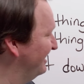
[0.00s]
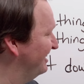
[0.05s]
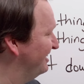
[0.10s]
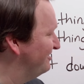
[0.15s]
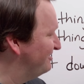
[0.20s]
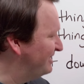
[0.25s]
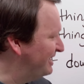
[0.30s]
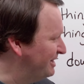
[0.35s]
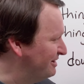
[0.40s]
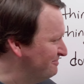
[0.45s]

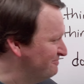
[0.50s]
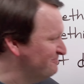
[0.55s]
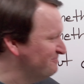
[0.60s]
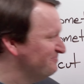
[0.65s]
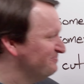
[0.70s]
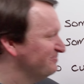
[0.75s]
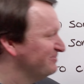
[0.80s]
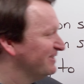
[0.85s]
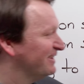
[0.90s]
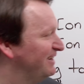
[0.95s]
Okay.
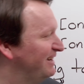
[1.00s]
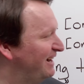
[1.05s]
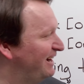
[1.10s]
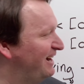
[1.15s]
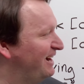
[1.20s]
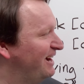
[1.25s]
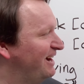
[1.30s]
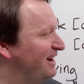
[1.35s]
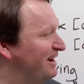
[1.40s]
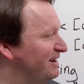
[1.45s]

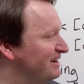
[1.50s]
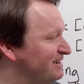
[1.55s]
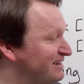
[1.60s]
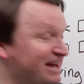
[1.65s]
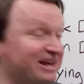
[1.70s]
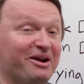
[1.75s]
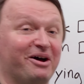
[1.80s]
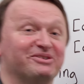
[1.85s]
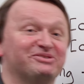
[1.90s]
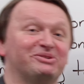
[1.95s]
Uh,
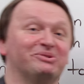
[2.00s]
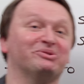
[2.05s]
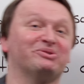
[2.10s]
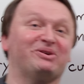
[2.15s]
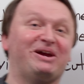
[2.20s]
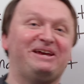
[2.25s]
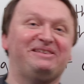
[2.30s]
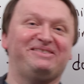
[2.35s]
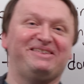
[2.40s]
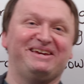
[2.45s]
and also
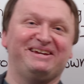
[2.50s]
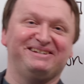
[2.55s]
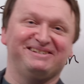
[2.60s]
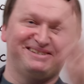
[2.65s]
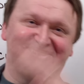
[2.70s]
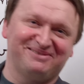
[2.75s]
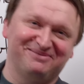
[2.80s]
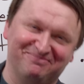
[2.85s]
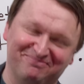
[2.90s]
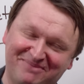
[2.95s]
great
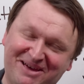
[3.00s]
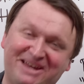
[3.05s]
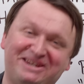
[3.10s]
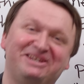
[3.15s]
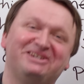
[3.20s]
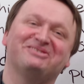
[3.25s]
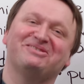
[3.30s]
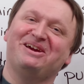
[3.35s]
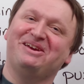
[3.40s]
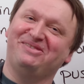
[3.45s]
things,
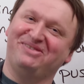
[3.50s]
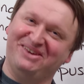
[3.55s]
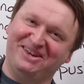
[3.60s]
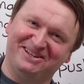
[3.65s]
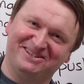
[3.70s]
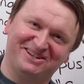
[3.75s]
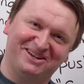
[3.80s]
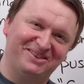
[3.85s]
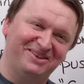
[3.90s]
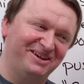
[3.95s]
many great
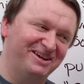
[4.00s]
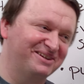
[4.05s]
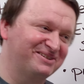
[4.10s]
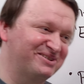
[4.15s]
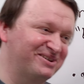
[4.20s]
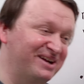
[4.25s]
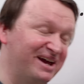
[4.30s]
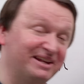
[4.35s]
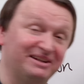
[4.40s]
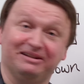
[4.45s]
things on the
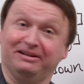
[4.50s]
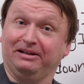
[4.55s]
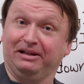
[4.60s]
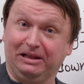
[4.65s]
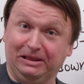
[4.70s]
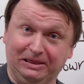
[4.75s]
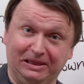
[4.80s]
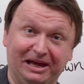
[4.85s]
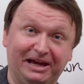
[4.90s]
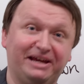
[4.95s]
internet,
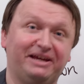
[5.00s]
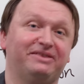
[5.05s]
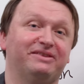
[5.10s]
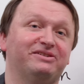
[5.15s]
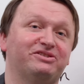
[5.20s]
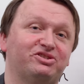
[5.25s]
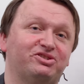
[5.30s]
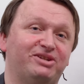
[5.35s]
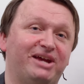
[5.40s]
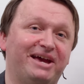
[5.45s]
like
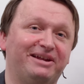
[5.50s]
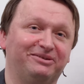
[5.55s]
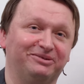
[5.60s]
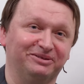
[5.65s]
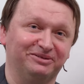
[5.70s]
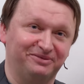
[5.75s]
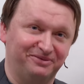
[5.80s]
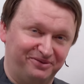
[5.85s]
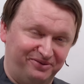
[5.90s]
this channel.